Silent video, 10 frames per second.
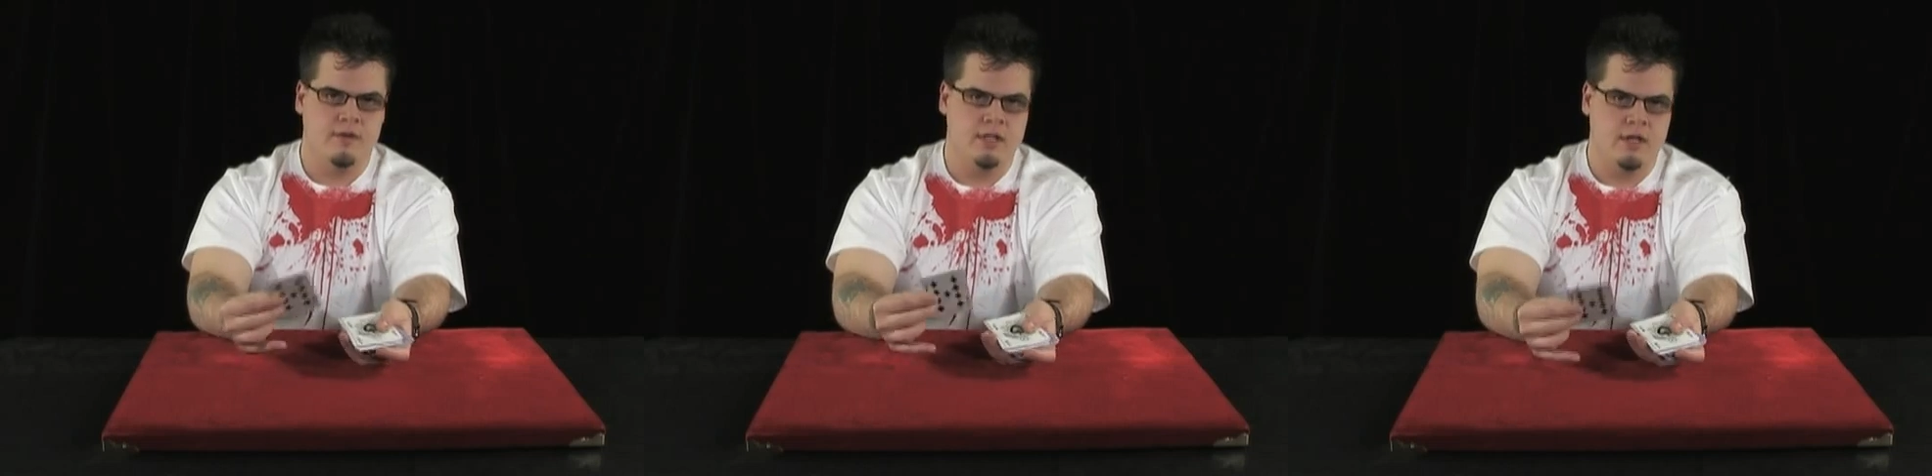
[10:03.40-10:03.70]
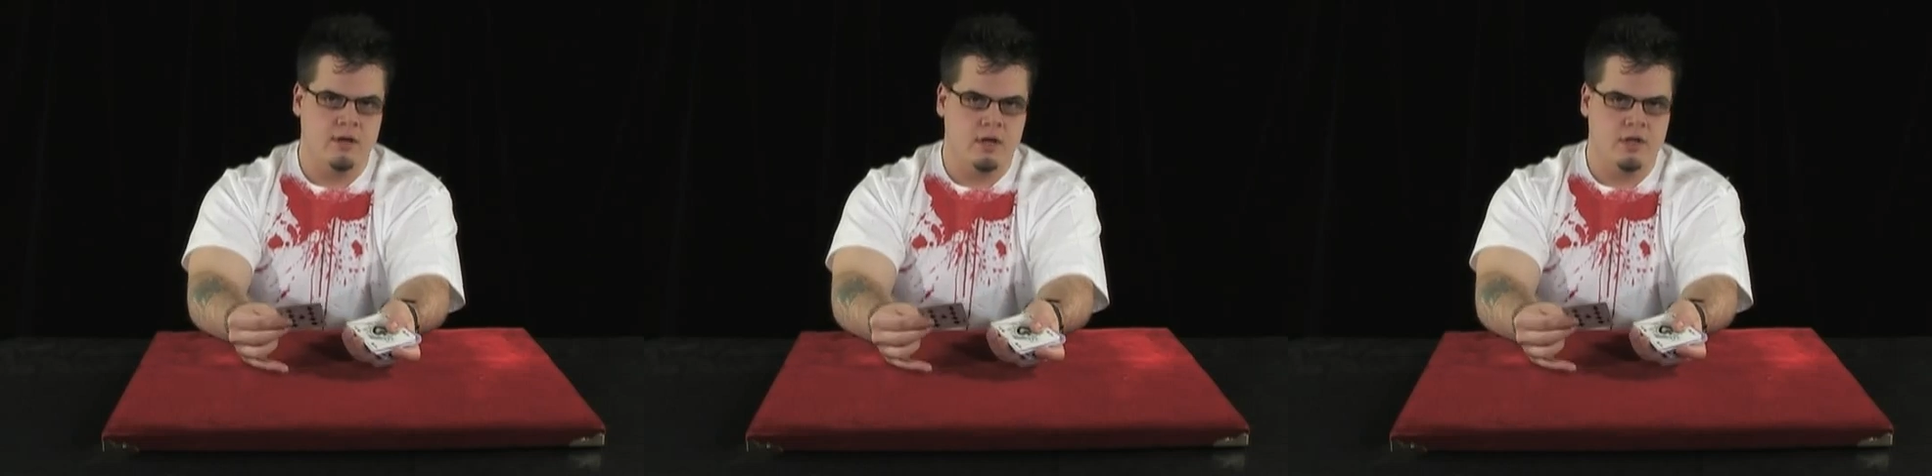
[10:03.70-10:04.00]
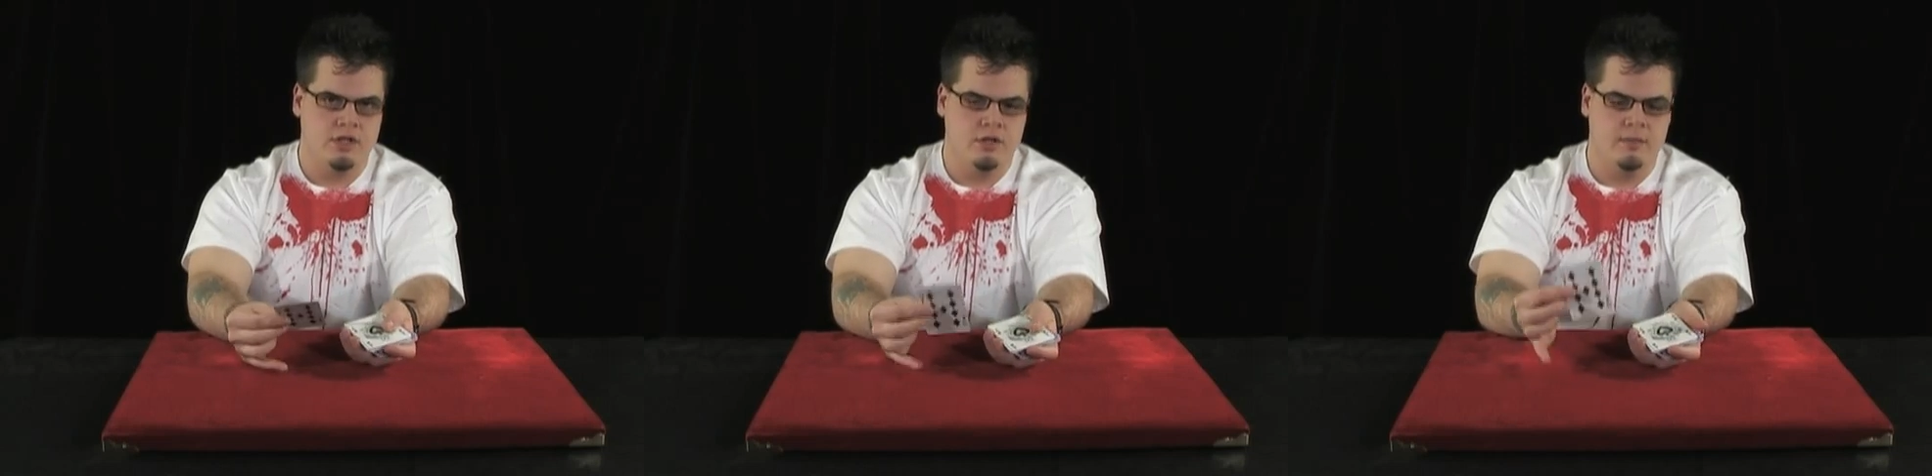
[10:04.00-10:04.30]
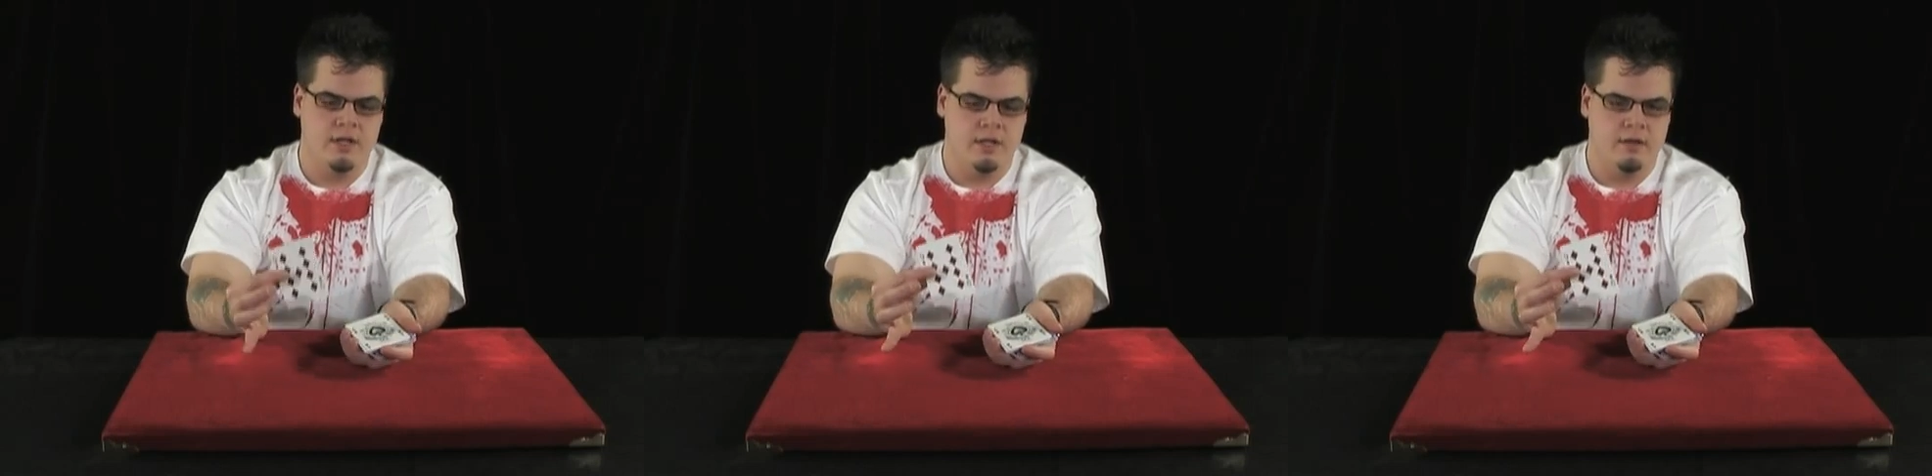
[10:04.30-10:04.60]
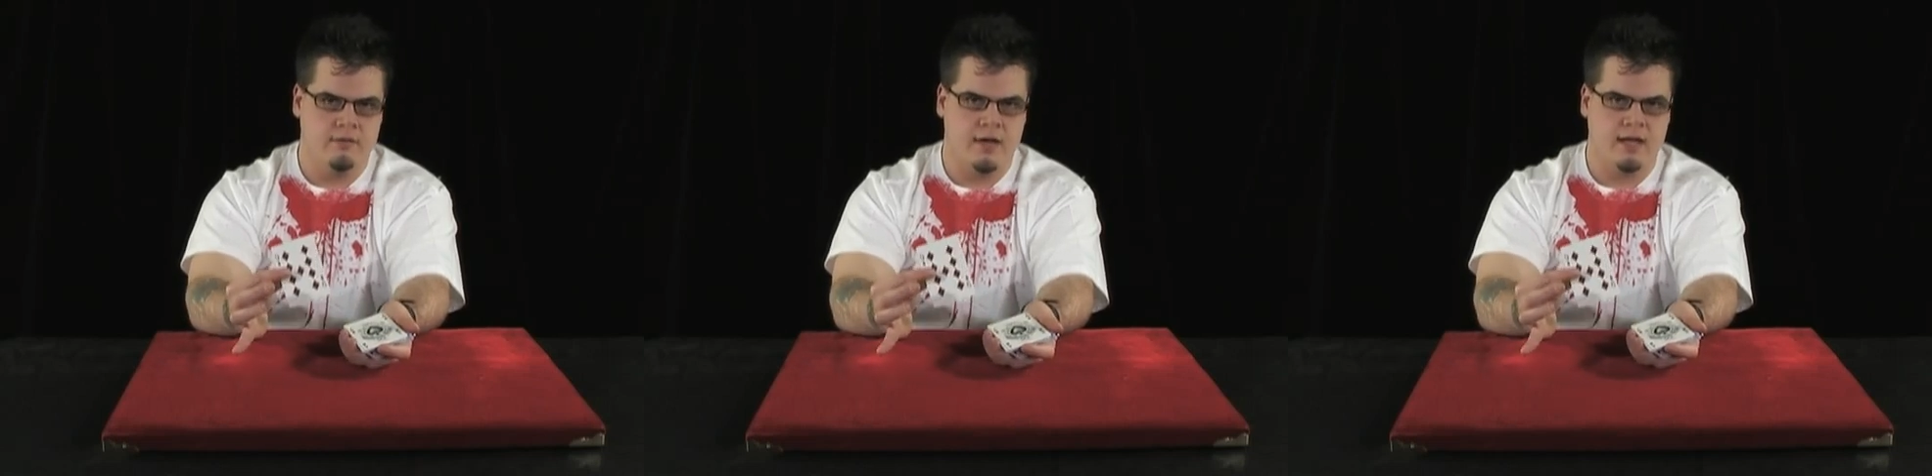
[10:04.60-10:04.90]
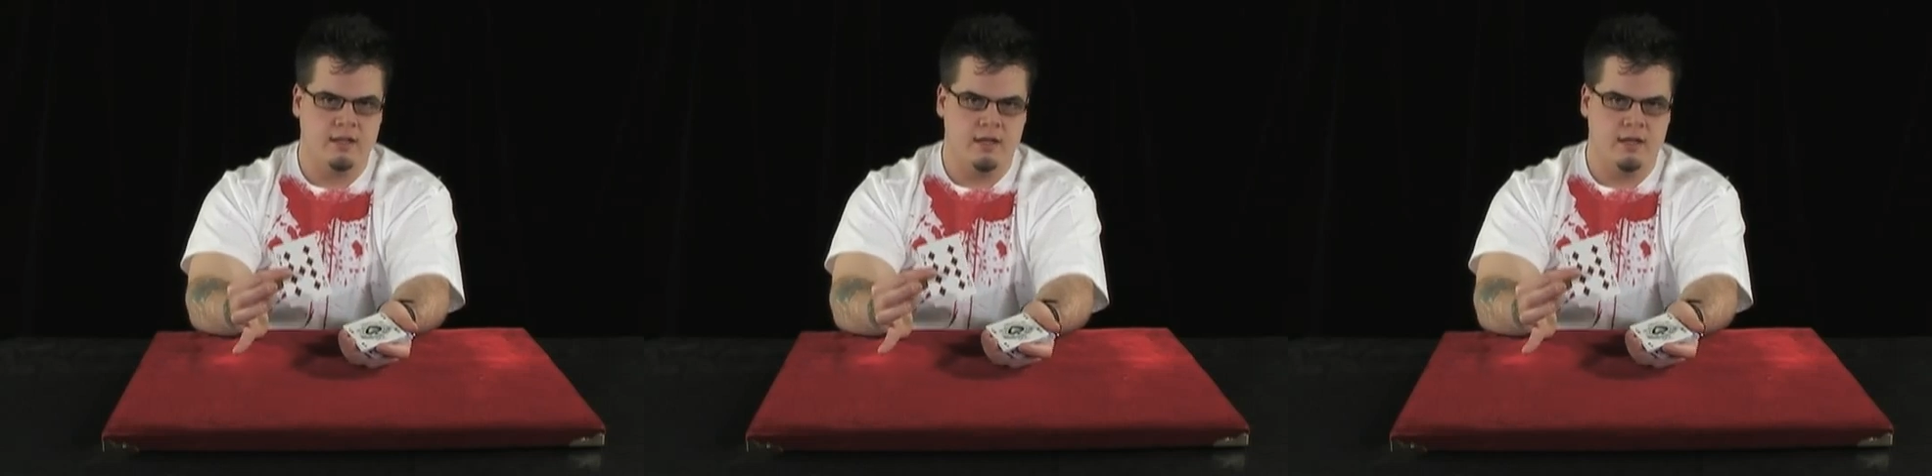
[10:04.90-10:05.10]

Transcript: face-down card should be, in fact,